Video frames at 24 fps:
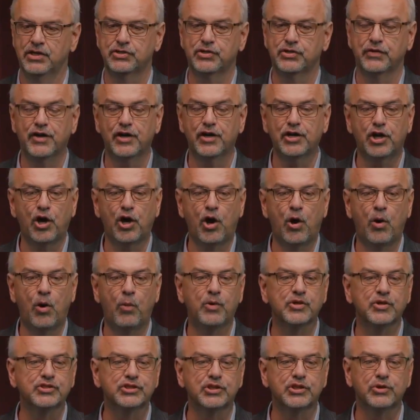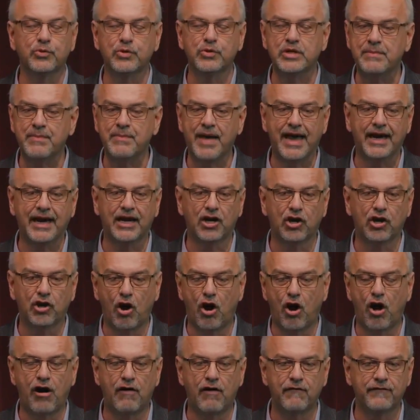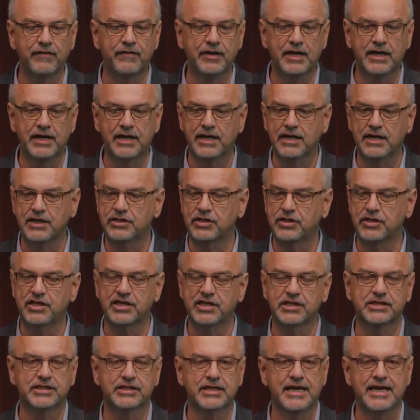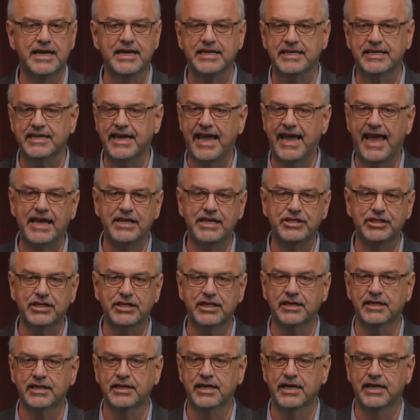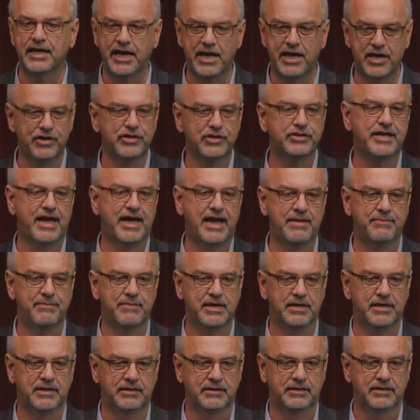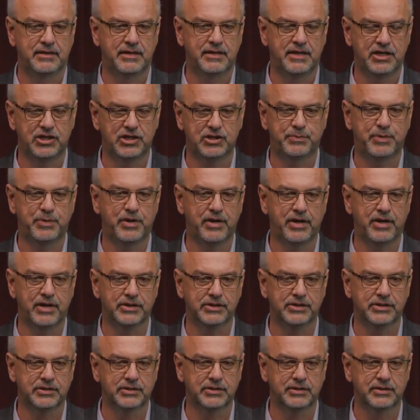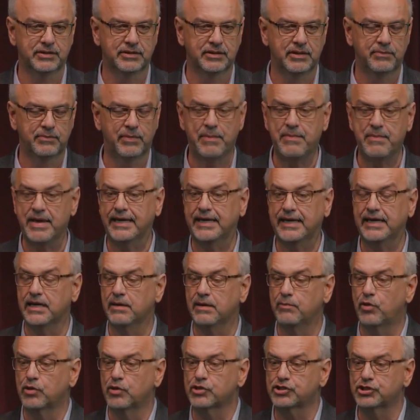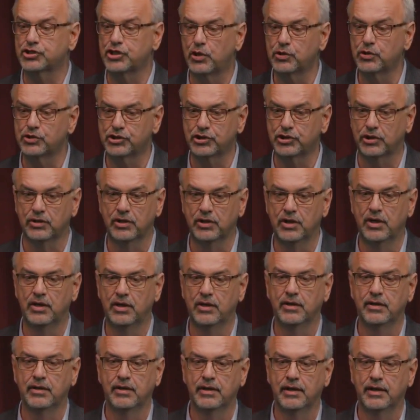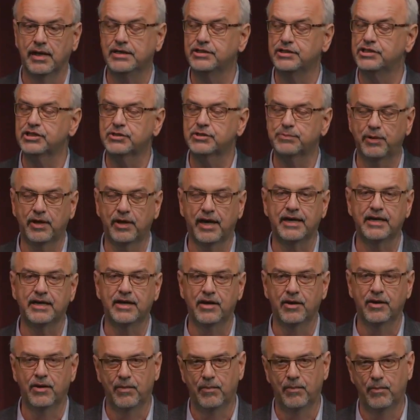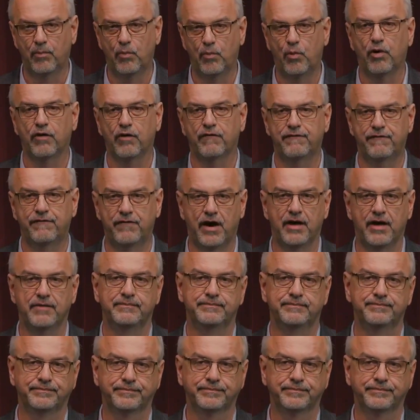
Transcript: So their goal was to remake golf into this engaging entertainment experience by making it more social and just plain more fun.